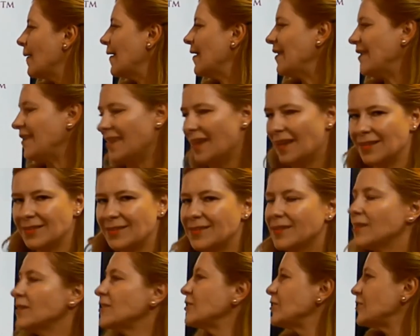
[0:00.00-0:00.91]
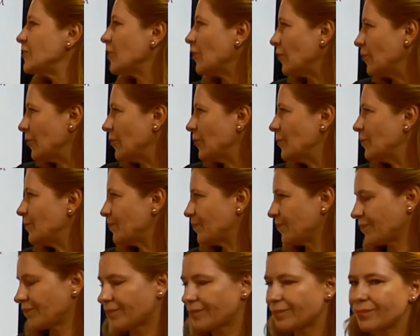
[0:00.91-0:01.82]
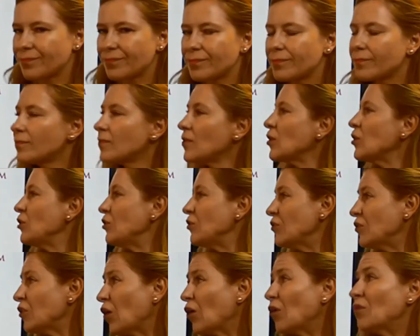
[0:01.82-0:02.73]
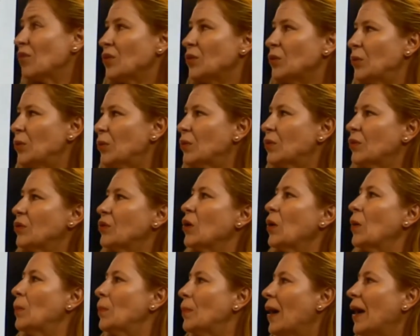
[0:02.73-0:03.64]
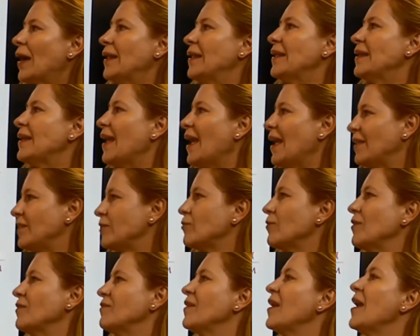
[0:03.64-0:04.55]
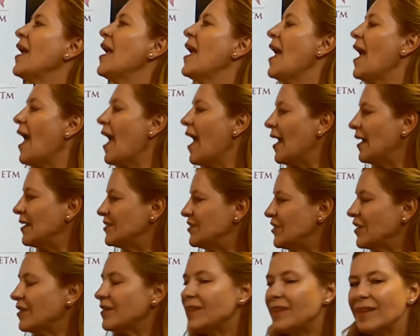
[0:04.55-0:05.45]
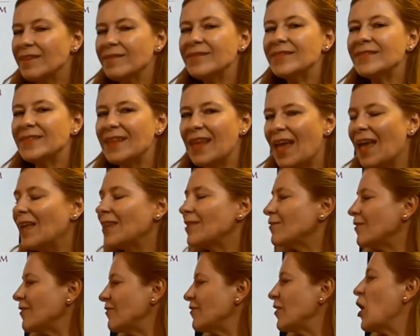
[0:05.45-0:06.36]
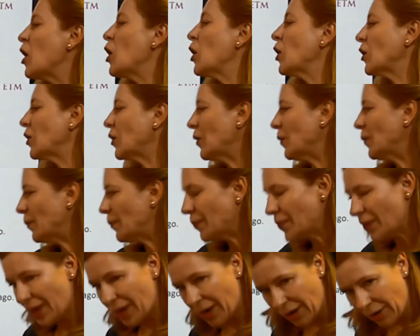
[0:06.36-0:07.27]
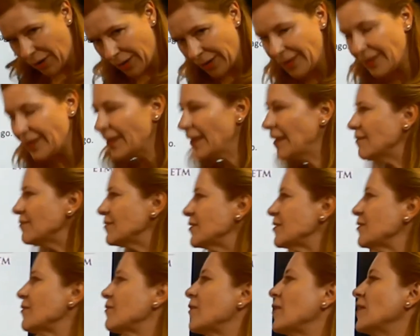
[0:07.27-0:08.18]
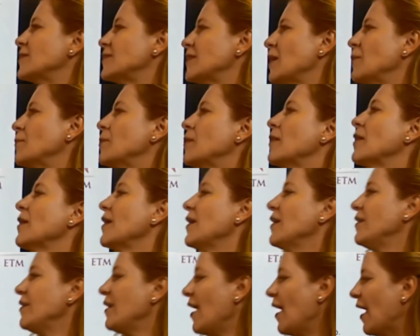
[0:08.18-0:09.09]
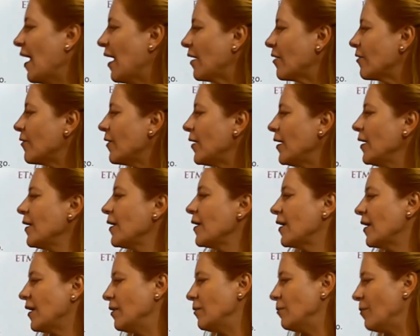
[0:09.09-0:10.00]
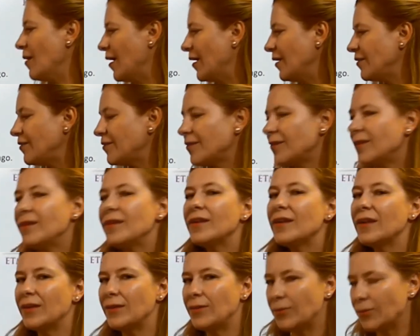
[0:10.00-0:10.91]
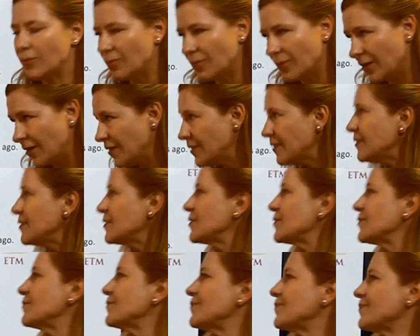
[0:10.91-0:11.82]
yes, so you know that you could combine get with adjectives and with comparatives. For example, get angry, get better, get worse.